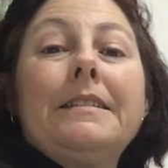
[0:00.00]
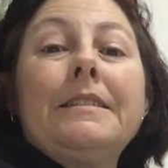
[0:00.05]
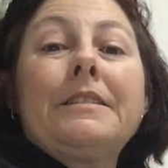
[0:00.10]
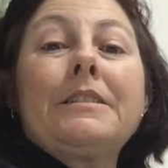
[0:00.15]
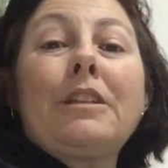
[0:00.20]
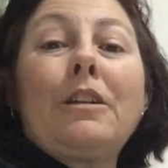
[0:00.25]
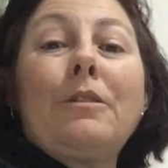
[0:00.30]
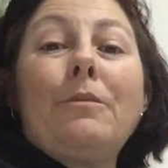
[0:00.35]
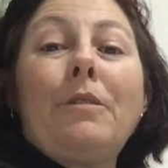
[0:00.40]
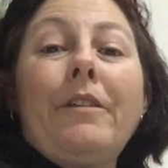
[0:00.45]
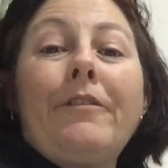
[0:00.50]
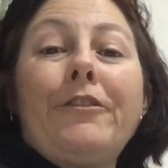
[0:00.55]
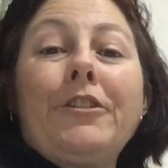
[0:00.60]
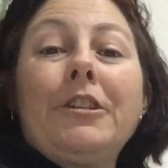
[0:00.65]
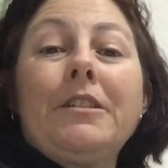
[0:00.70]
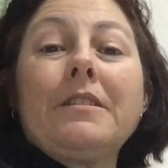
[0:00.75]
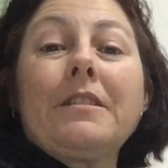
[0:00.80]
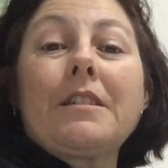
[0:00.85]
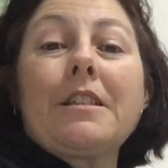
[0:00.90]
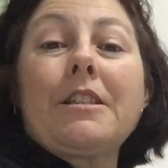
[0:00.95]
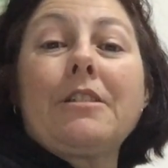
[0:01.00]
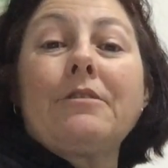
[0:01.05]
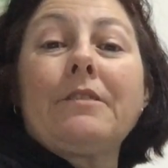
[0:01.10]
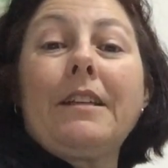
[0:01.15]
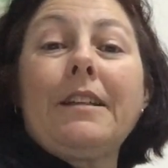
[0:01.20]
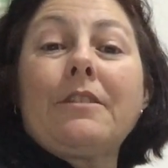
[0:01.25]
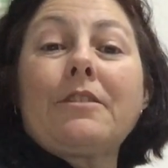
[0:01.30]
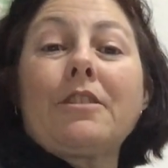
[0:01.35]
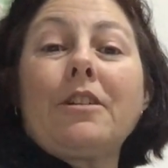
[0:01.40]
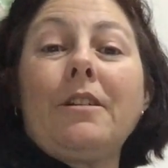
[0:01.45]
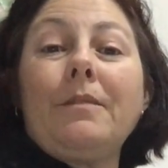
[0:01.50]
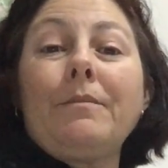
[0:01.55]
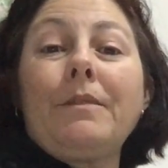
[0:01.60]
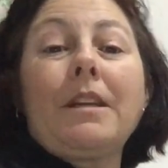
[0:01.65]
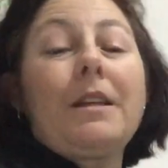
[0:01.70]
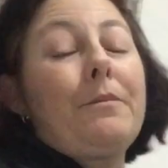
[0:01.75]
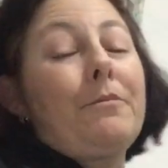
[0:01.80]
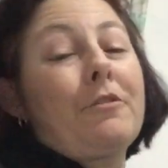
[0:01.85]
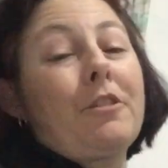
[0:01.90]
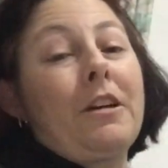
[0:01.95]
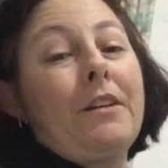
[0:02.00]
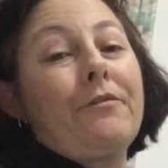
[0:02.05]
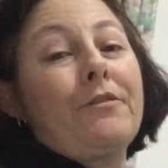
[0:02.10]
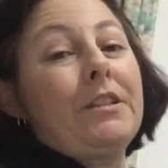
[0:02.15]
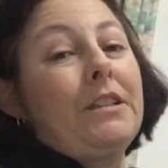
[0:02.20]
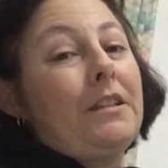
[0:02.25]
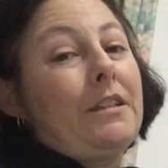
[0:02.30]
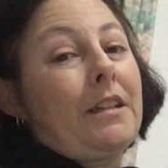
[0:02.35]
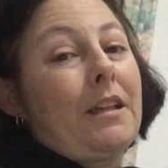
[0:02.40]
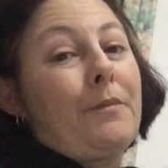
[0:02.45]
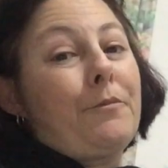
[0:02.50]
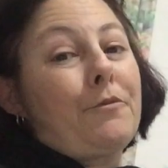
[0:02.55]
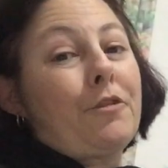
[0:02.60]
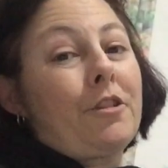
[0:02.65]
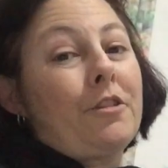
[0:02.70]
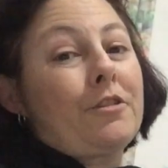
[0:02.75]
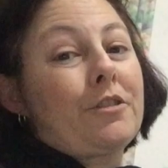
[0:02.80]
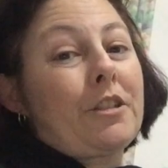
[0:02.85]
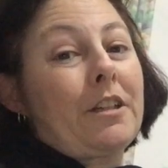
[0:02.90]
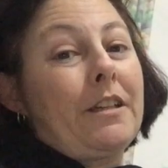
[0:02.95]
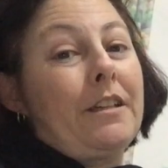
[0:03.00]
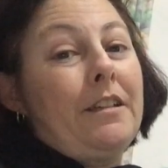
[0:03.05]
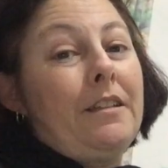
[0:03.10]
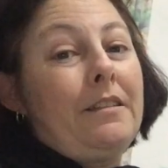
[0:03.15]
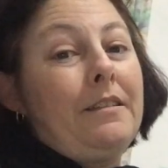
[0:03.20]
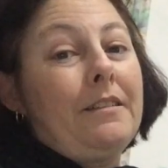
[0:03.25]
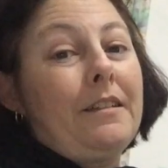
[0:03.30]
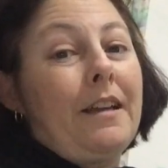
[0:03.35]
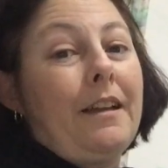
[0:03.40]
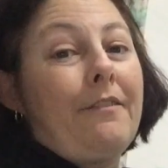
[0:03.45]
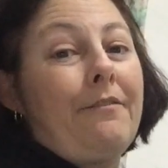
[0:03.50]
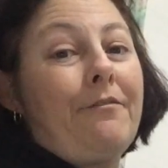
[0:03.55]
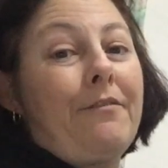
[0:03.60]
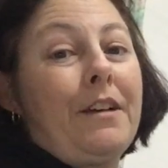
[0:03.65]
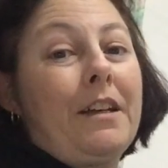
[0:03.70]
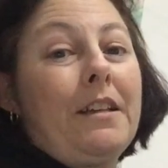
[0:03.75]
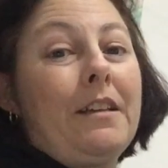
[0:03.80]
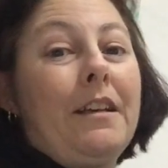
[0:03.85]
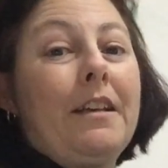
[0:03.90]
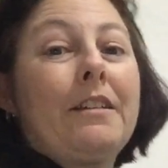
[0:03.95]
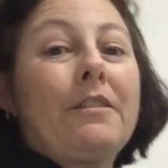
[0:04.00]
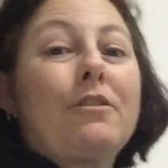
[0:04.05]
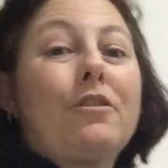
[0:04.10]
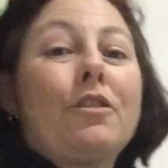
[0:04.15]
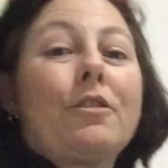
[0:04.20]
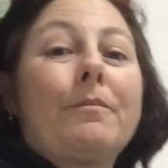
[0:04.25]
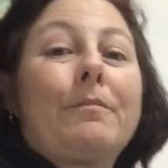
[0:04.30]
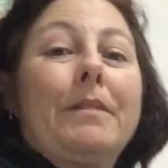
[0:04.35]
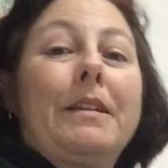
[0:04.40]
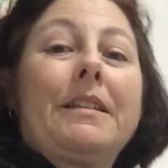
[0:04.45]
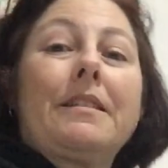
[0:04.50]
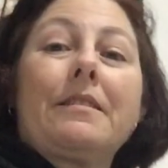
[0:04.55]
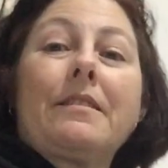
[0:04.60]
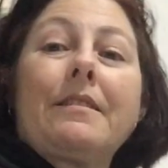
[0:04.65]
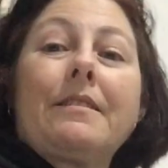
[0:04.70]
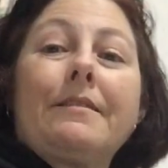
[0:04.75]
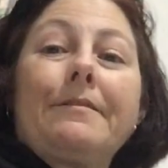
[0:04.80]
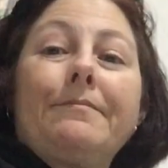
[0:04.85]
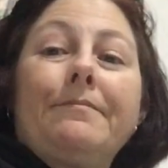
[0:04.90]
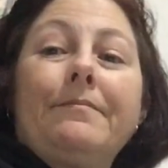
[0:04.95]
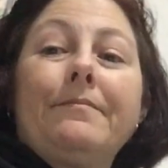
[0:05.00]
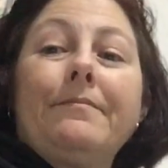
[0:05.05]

So, my friends, until next time, keep crafting, keep crocheting, have fun, and God bless.